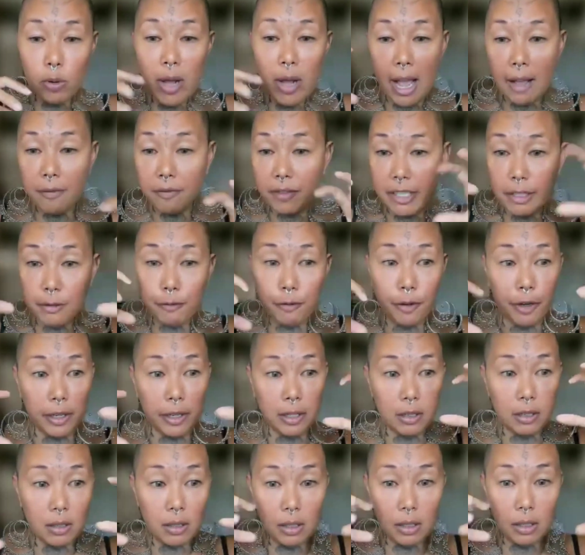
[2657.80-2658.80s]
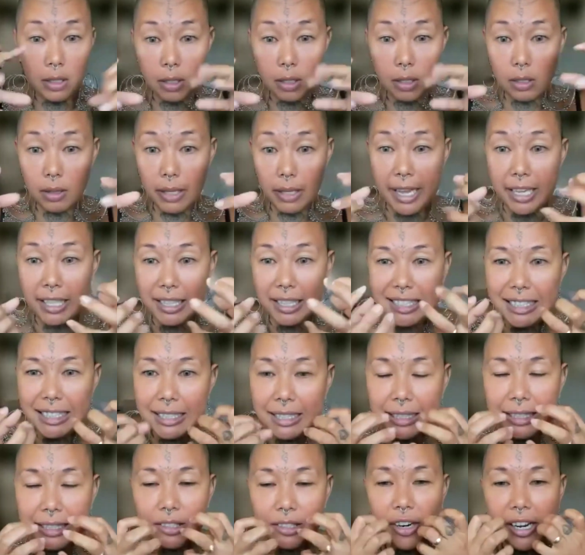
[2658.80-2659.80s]
we all have different like
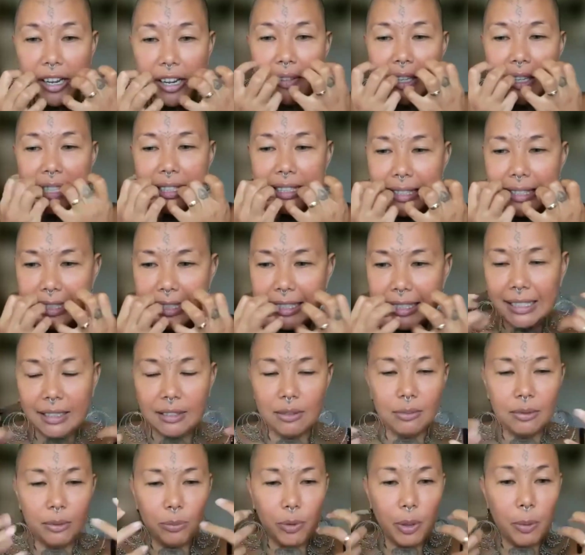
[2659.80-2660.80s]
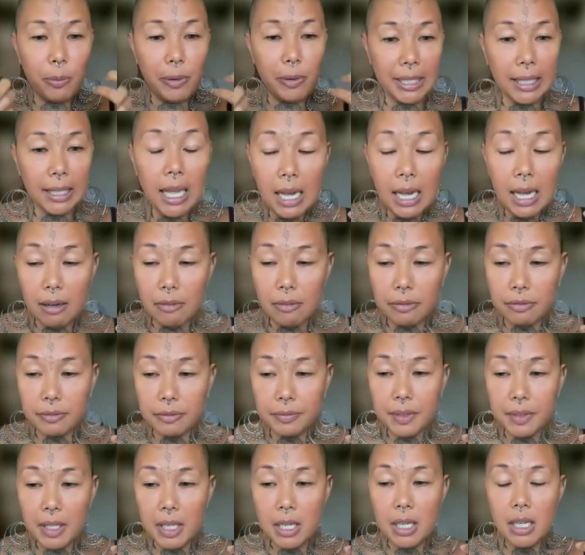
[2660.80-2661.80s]
cravings, yeah, what we
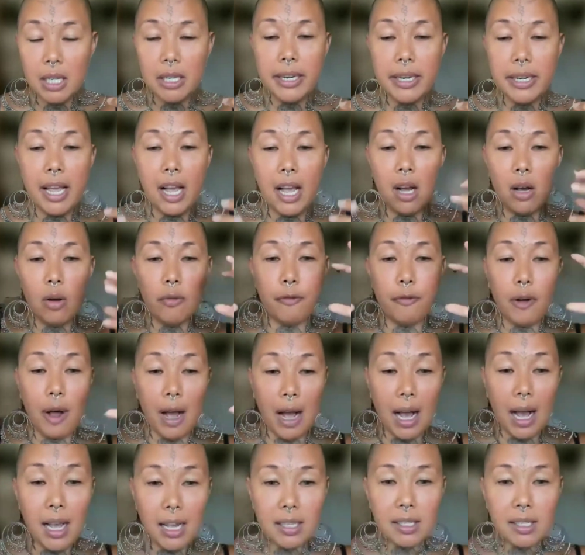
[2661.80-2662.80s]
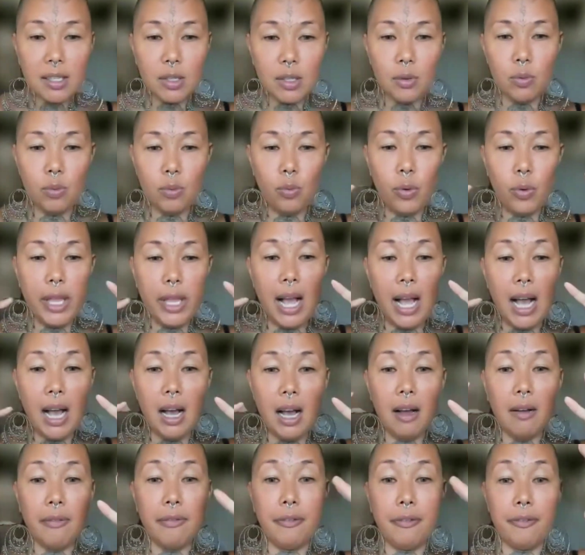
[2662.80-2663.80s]
love. Now, for us,
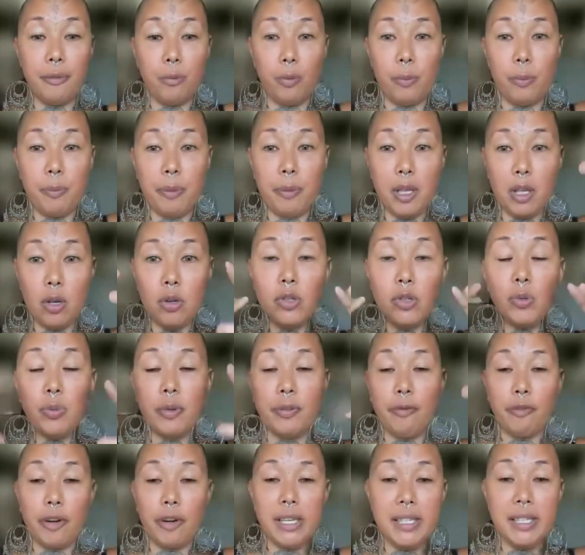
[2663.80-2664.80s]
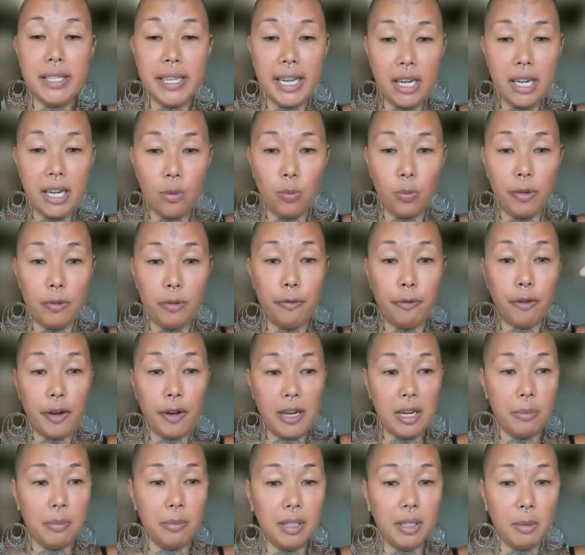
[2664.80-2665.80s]
because we've resonated with
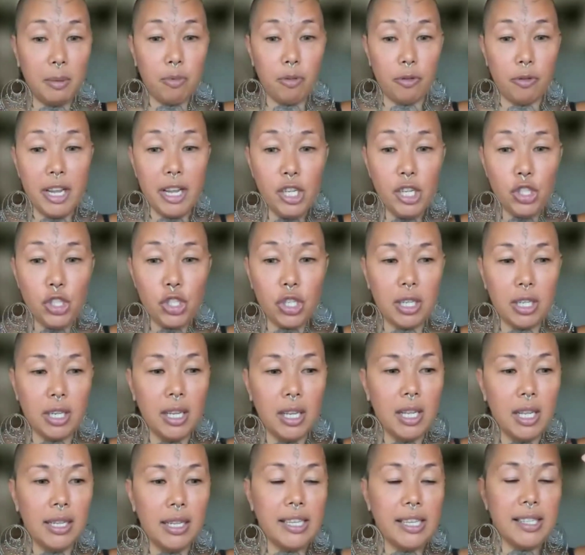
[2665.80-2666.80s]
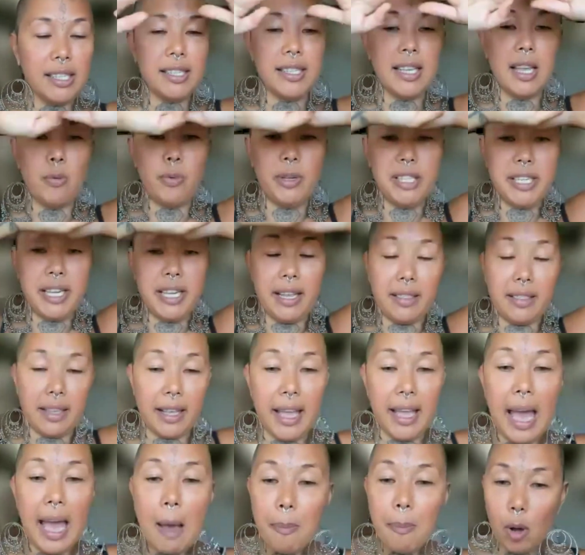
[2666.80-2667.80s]
freedom and liberation. Let's say we
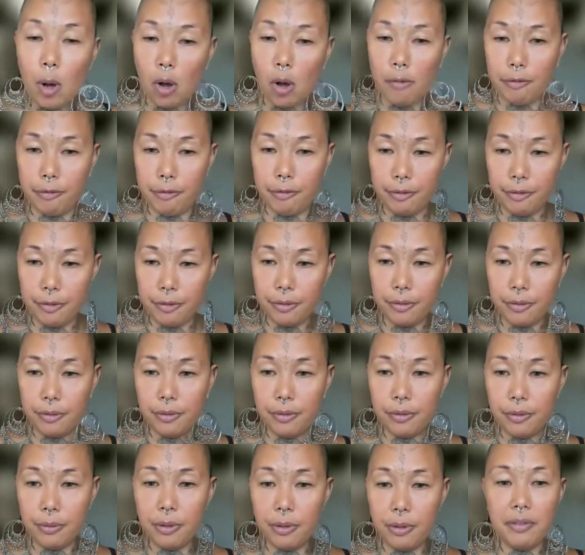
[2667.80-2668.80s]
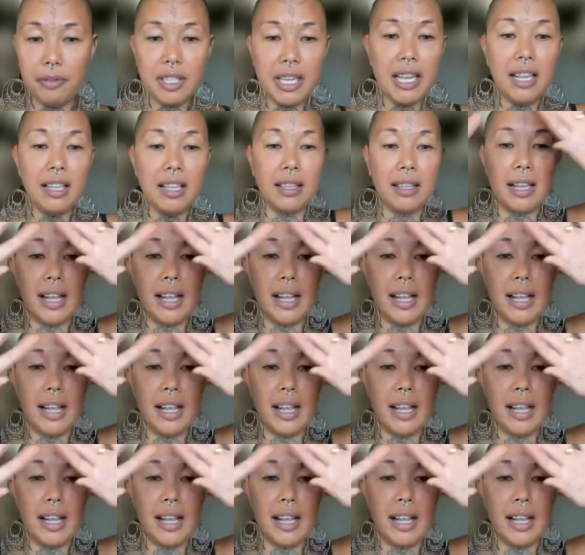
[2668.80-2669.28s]
take the cap off. We've